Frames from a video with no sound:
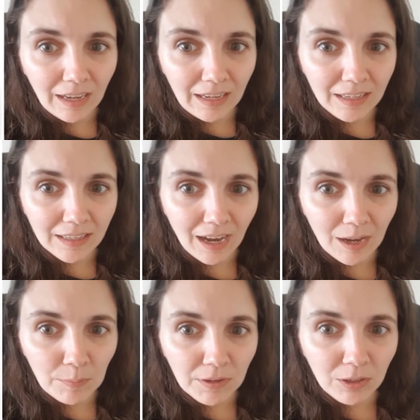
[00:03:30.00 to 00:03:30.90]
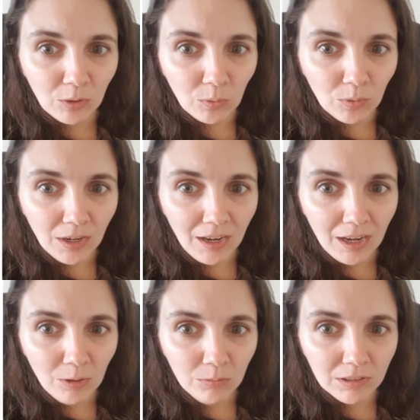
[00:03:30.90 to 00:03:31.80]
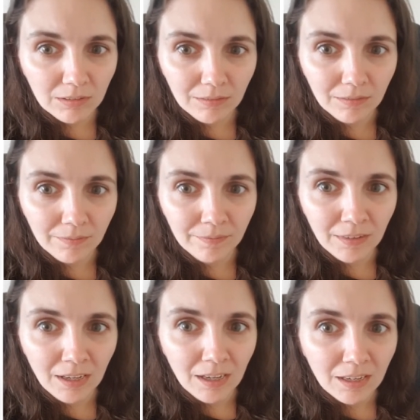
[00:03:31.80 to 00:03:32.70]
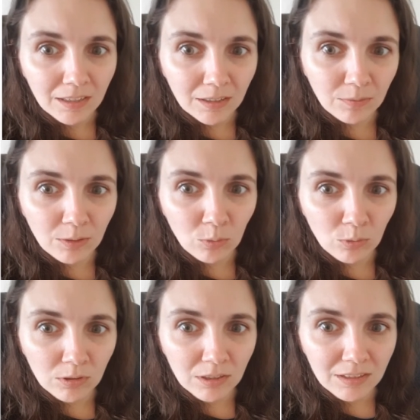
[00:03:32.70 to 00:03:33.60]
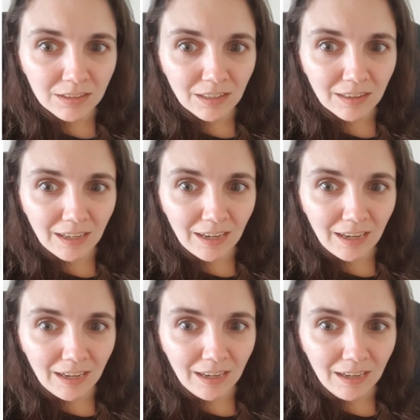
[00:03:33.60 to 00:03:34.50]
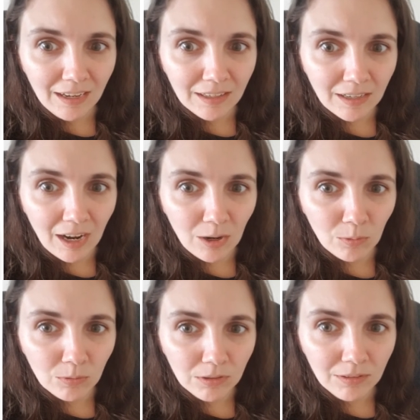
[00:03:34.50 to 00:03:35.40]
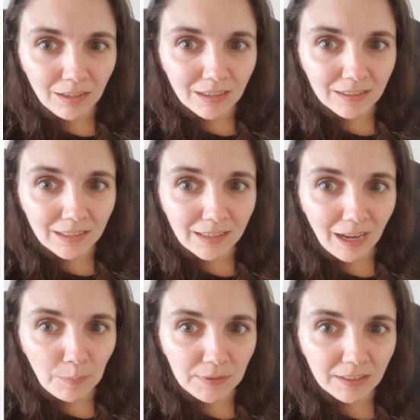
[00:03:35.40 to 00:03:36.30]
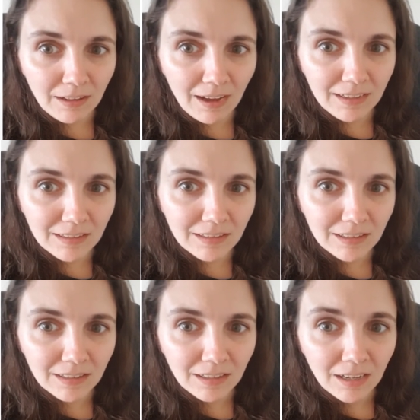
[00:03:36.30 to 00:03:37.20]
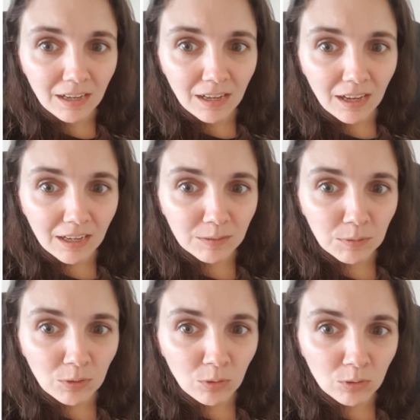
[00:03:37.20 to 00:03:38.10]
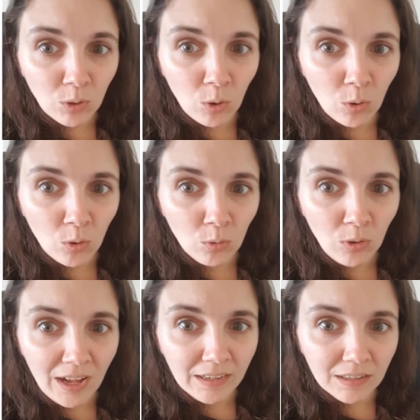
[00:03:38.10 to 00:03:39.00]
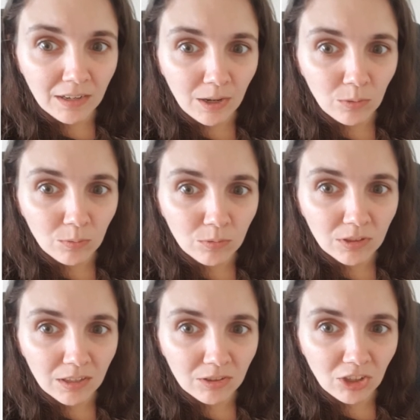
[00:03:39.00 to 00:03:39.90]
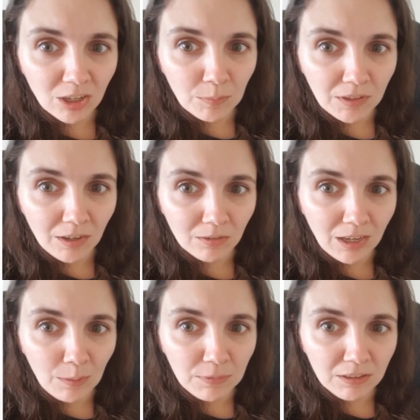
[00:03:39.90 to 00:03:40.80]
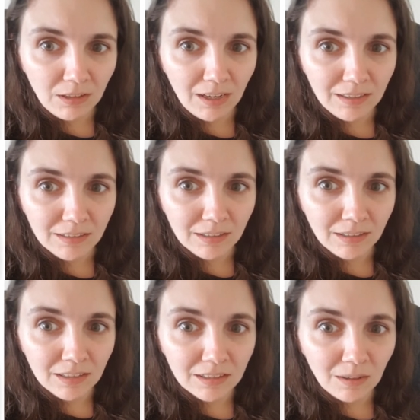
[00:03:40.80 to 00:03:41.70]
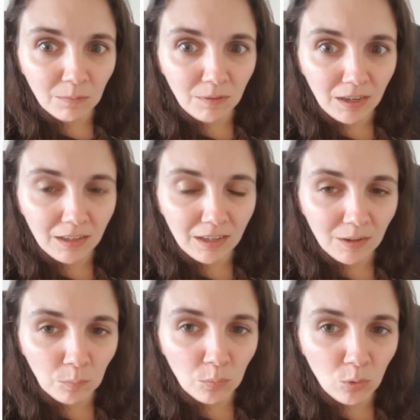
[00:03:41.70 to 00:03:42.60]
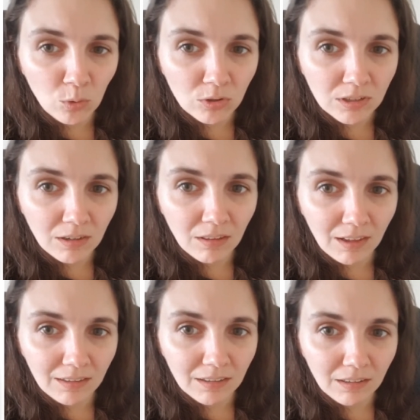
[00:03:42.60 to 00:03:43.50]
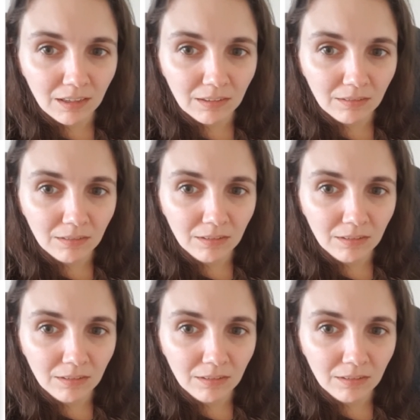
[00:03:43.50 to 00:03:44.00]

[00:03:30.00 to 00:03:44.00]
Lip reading: Ich habe grüne Augen. If you notice that the A in Augen is capitalized, that's because all nouns in German are capitalized. This is a very important thing to learn.